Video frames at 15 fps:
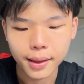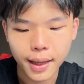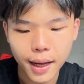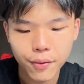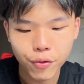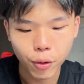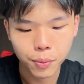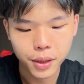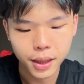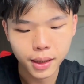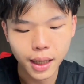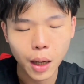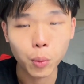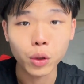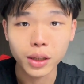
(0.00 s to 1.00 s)
Then from
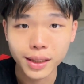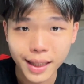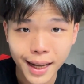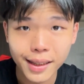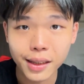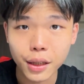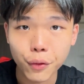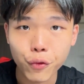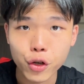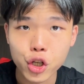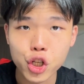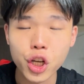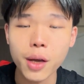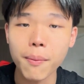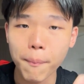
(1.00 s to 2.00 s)
here, I would then
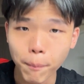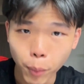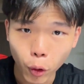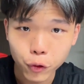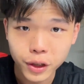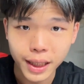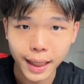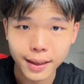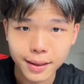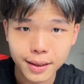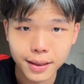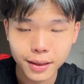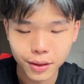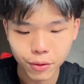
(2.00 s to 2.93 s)
differentiate both sides,